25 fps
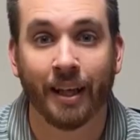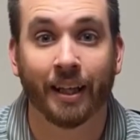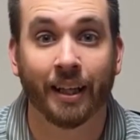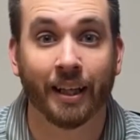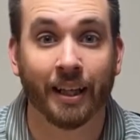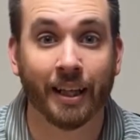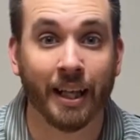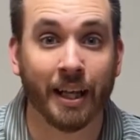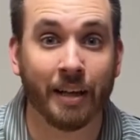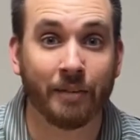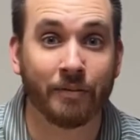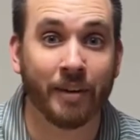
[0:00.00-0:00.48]

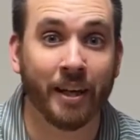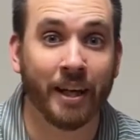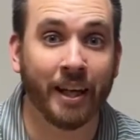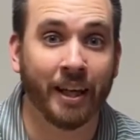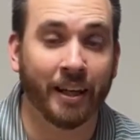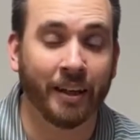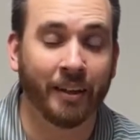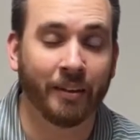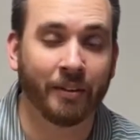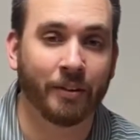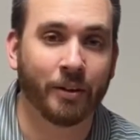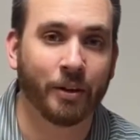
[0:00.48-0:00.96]
Good
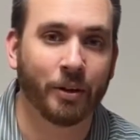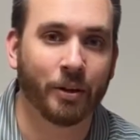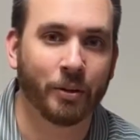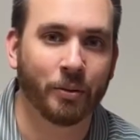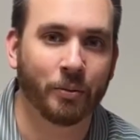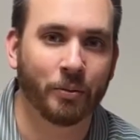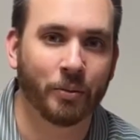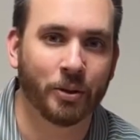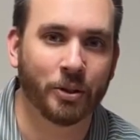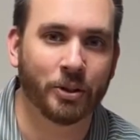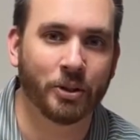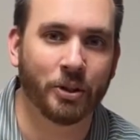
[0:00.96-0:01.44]
evening.
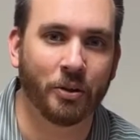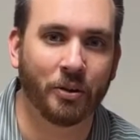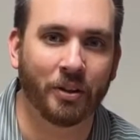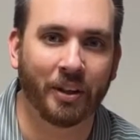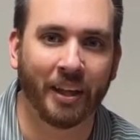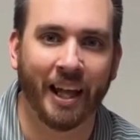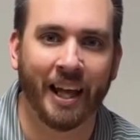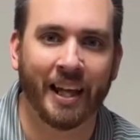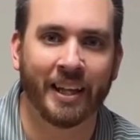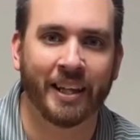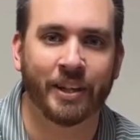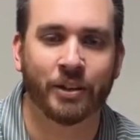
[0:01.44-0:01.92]
We're so
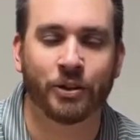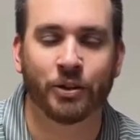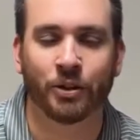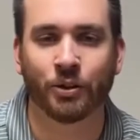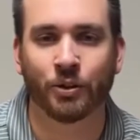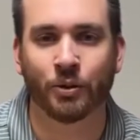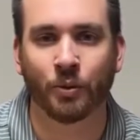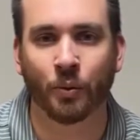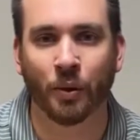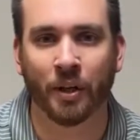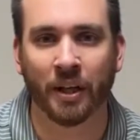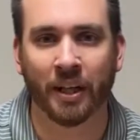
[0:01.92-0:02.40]
glad that you're
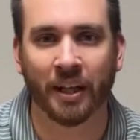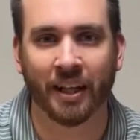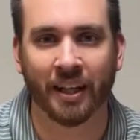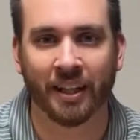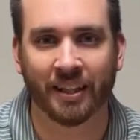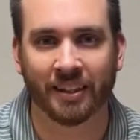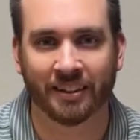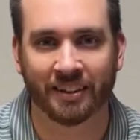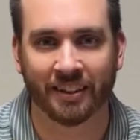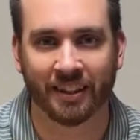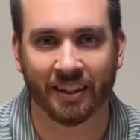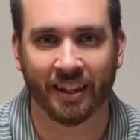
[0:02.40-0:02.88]
joining
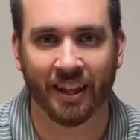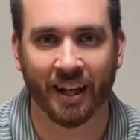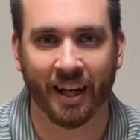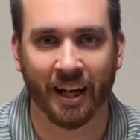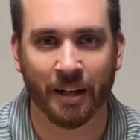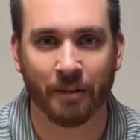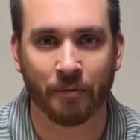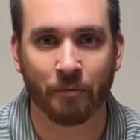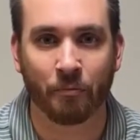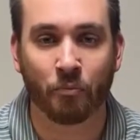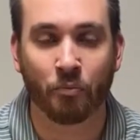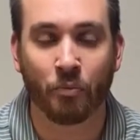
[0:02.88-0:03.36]
us
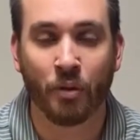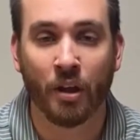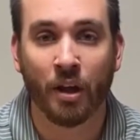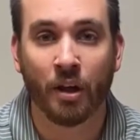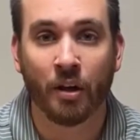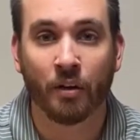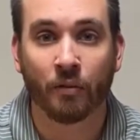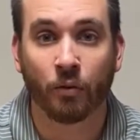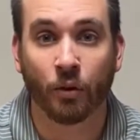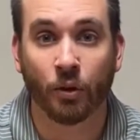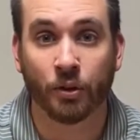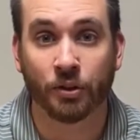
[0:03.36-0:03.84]
tonight
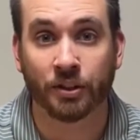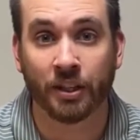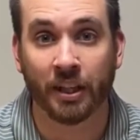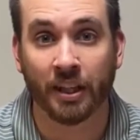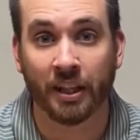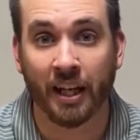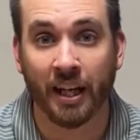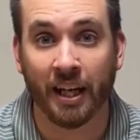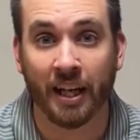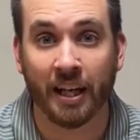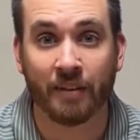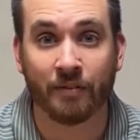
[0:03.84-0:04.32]
for a
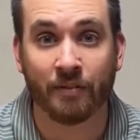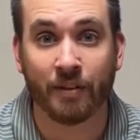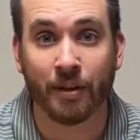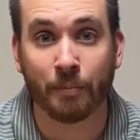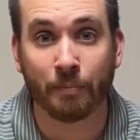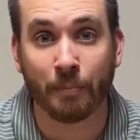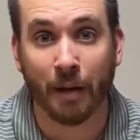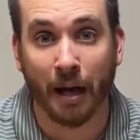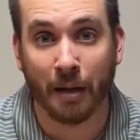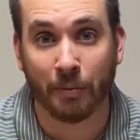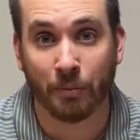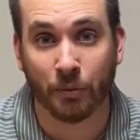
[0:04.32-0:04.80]
Sunday evening
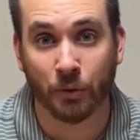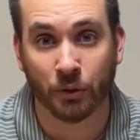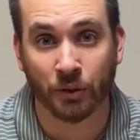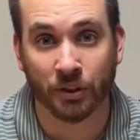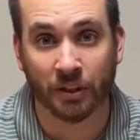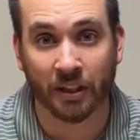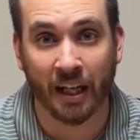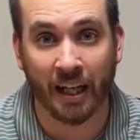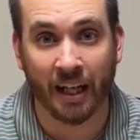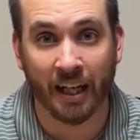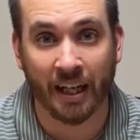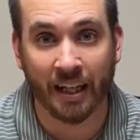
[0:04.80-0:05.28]
Bible
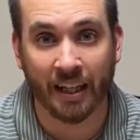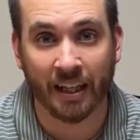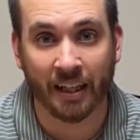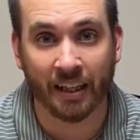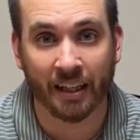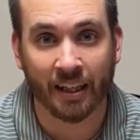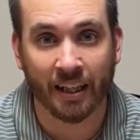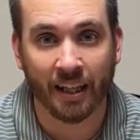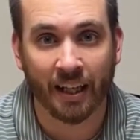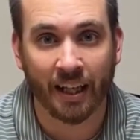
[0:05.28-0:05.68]
study.